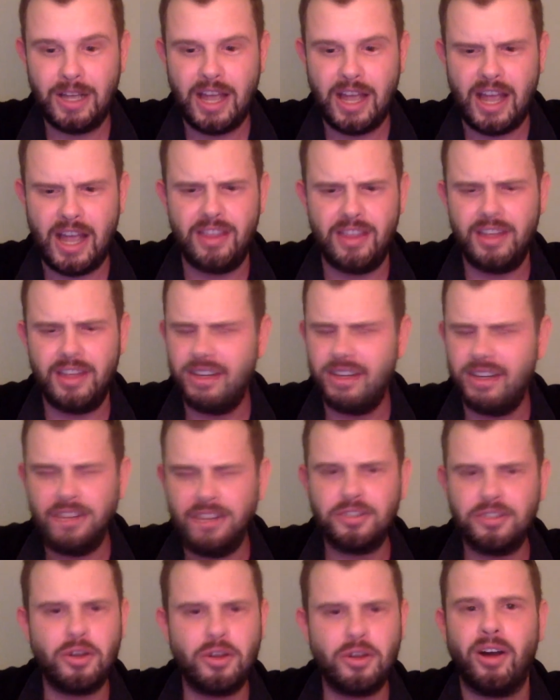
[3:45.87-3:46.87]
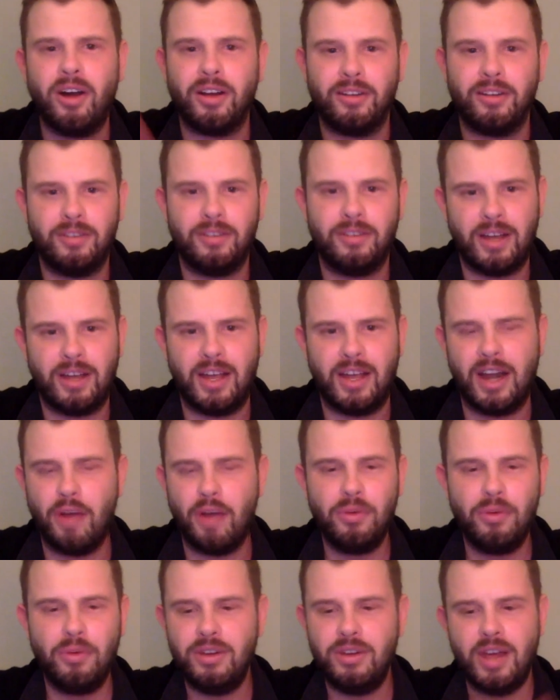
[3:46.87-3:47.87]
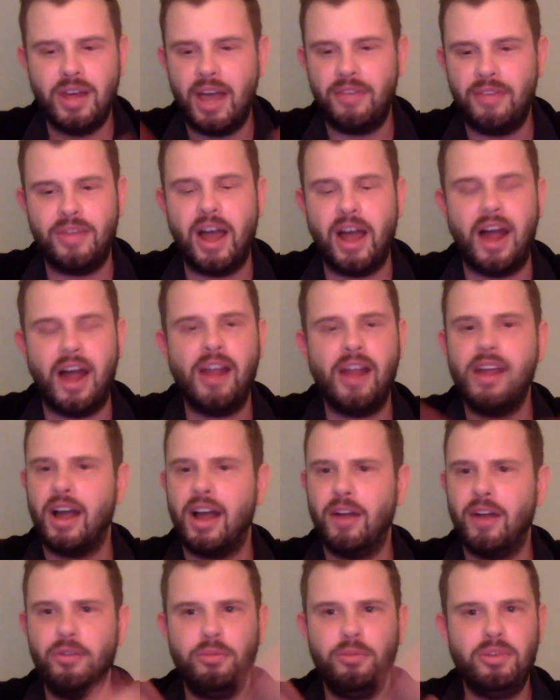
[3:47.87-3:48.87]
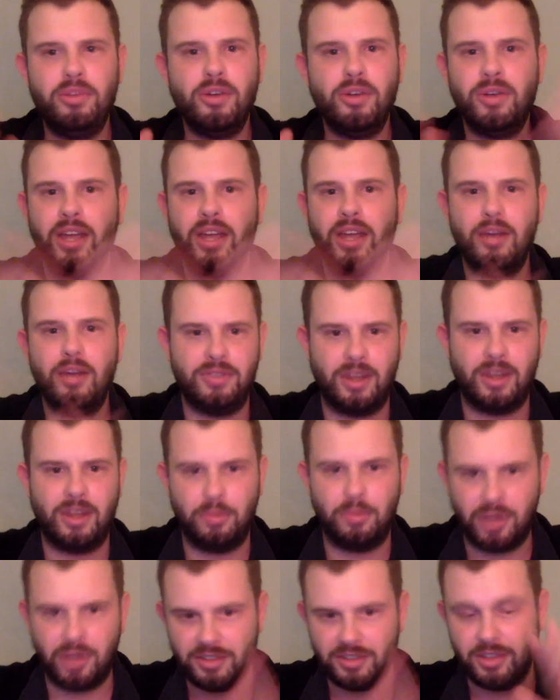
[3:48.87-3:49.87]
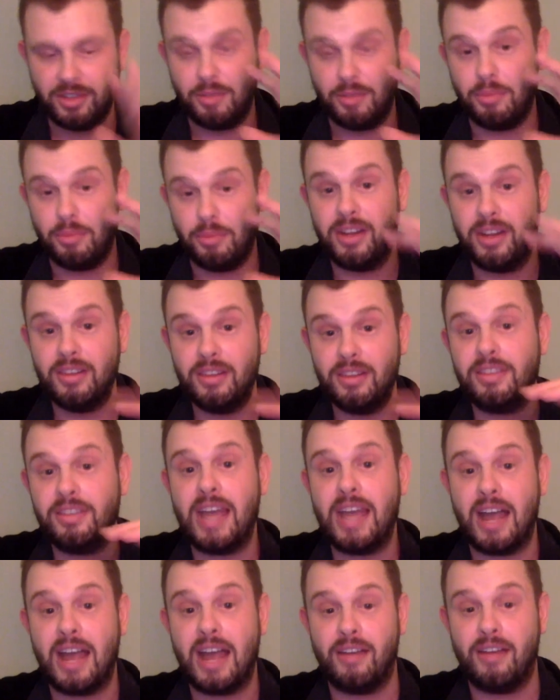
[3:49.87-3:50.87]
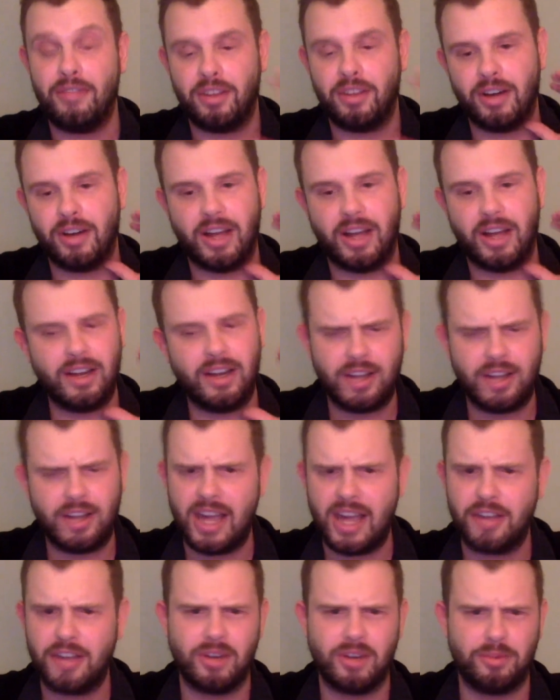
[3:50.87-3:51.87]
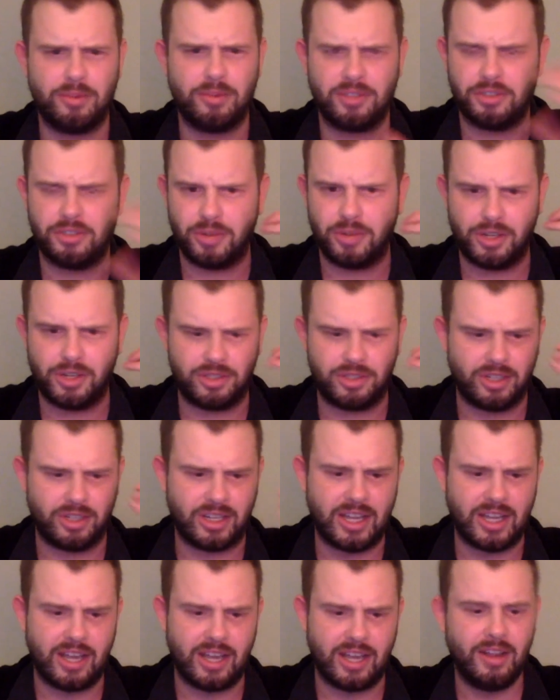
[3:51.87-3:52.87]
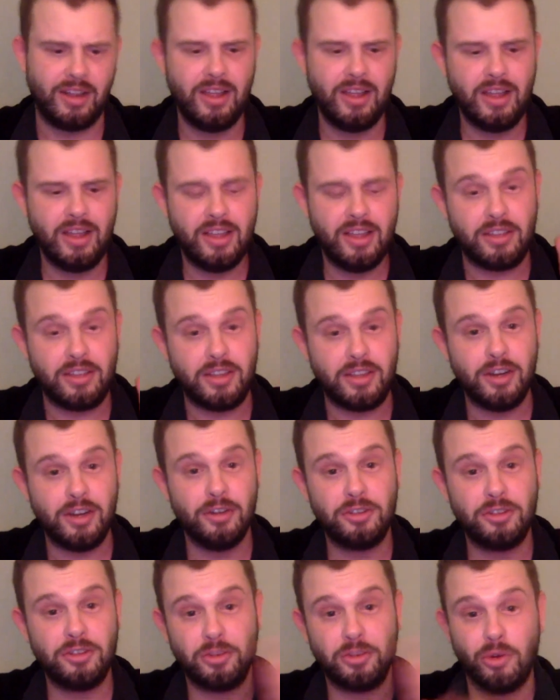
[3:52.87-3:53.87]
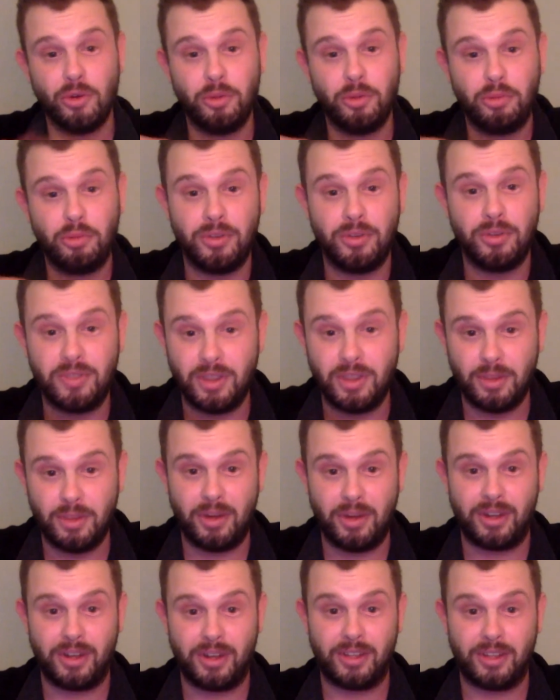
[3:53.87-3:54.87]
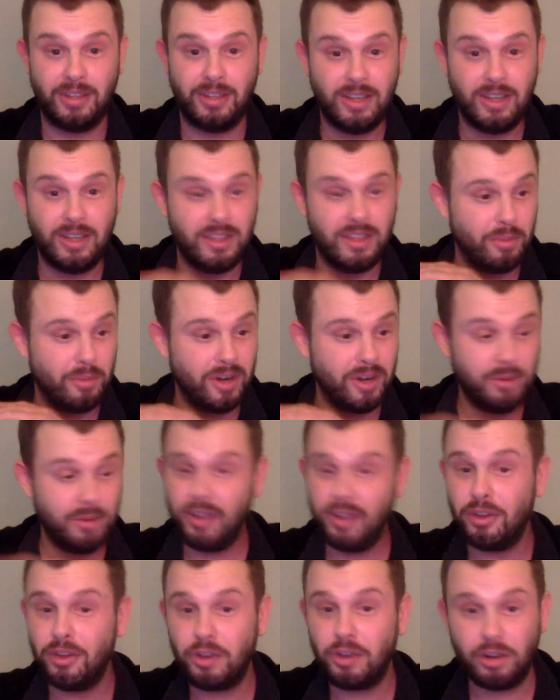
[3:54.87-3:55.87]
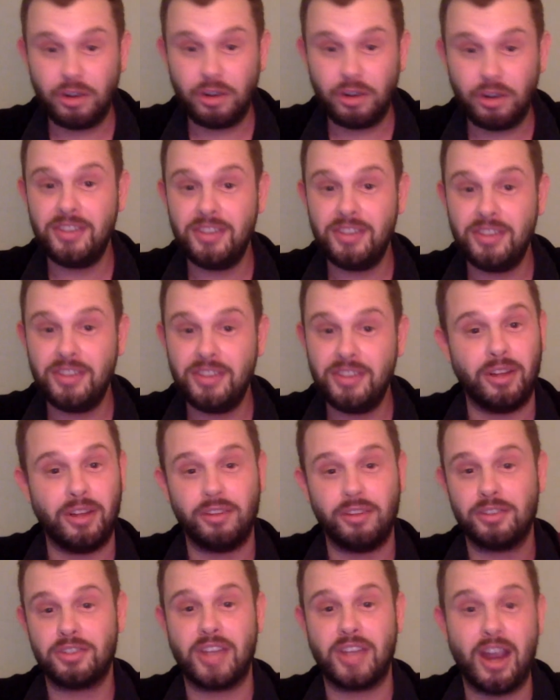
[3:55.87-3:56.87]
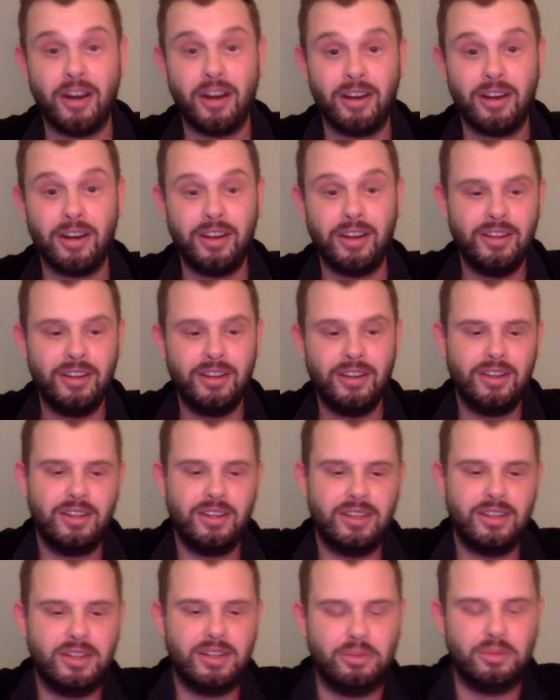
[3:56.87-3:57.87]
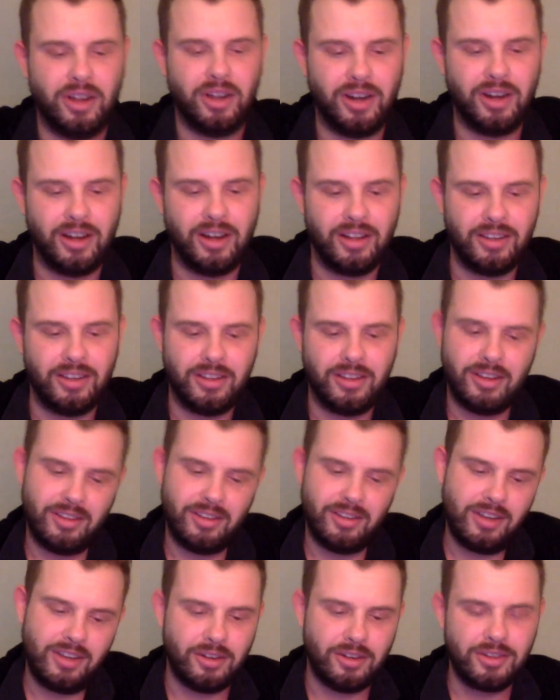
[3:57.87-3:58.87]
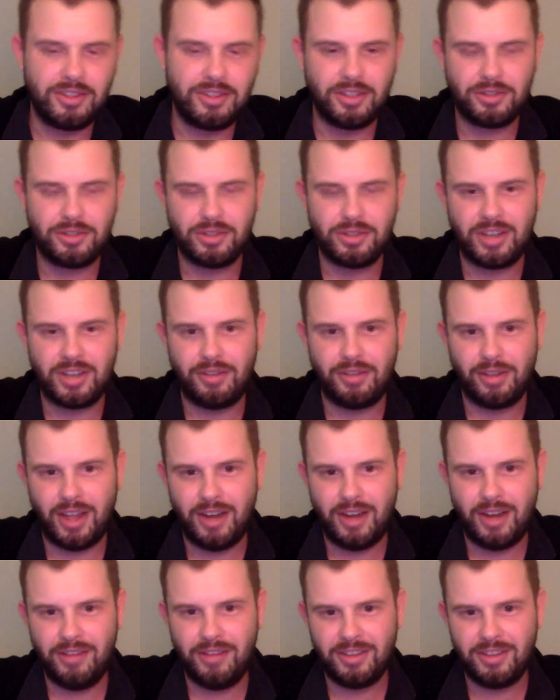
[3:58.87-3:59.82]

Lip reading: And then he's gone. And I would be okay with that because of the money that they have. They are not in a cash strap situation. Again, the years are more important than the money. The money might look crazy. It might look scary. But, you know, the Sixers have a lot of it to